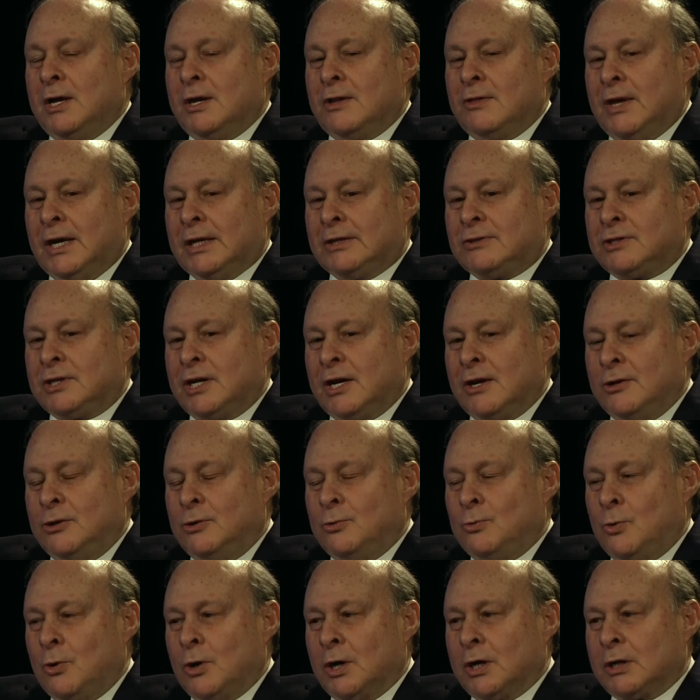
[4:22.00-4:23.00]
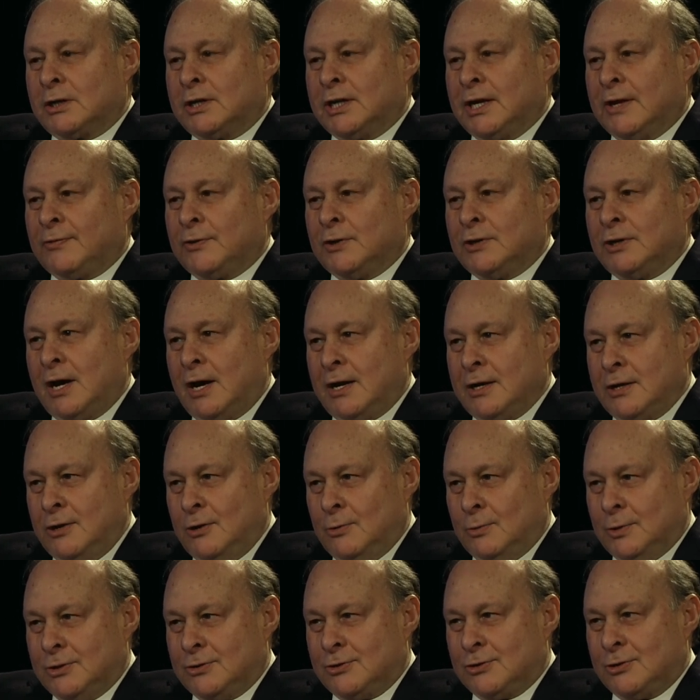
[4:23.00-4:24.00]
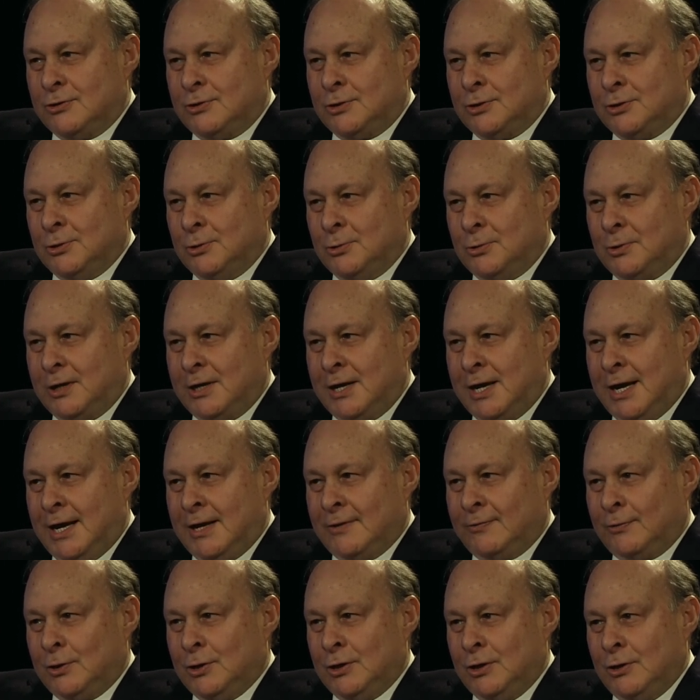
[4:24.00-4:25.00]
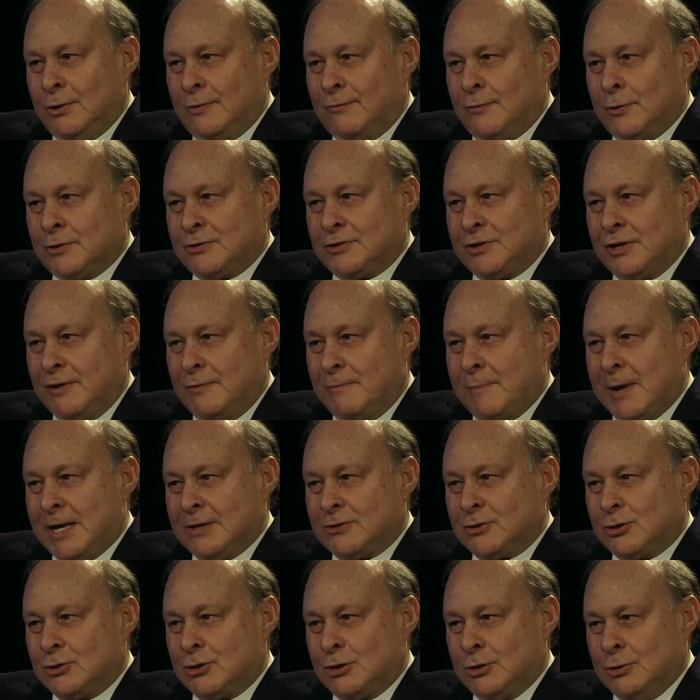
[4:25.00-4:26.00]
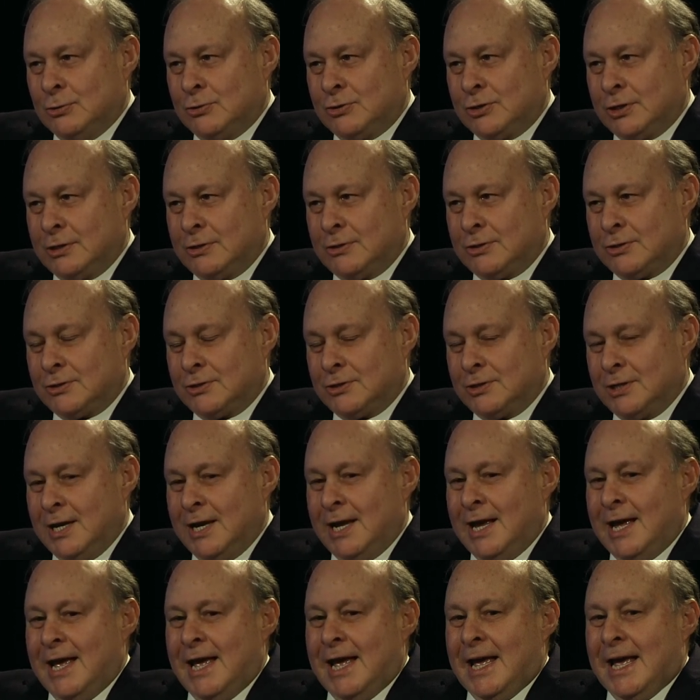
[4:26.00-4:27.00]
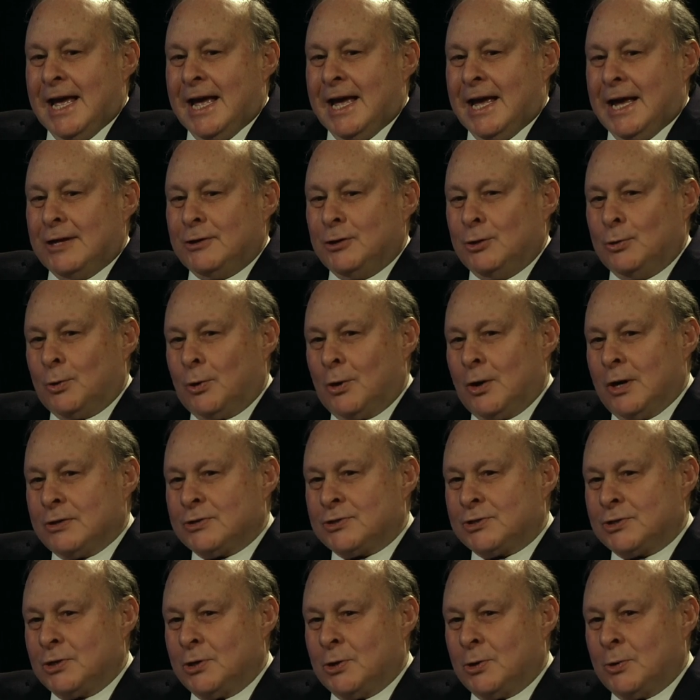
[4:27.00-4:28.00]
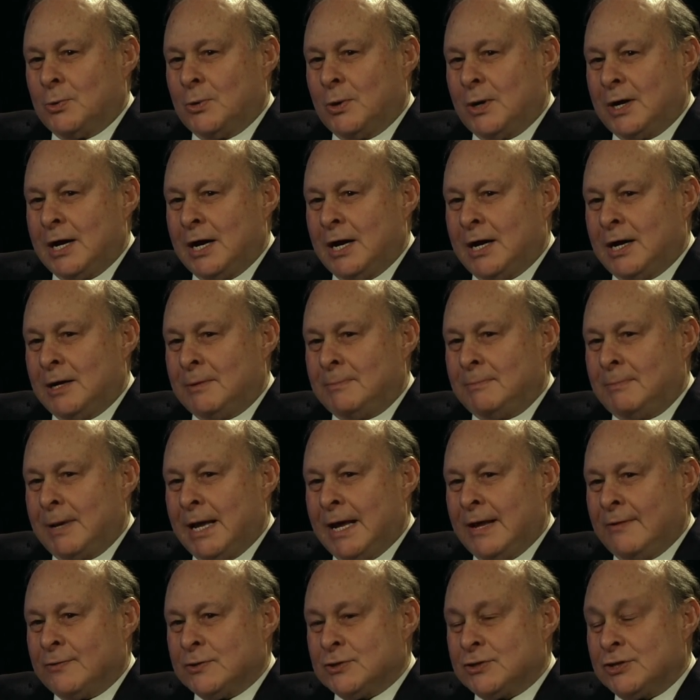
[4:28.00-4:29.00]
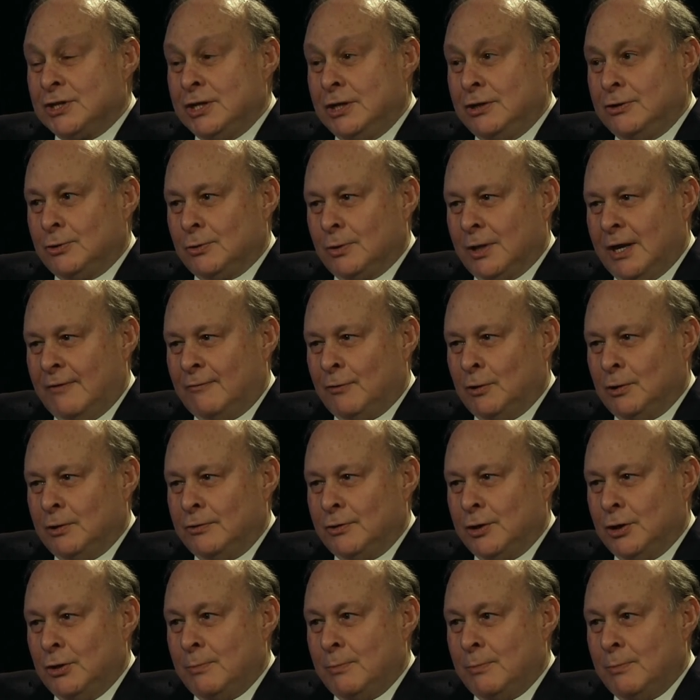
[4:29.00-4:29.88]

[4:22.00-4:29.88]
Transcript: that you worked at the Donahue Institute at the University of Massachusetts. And you were also at the senior level in the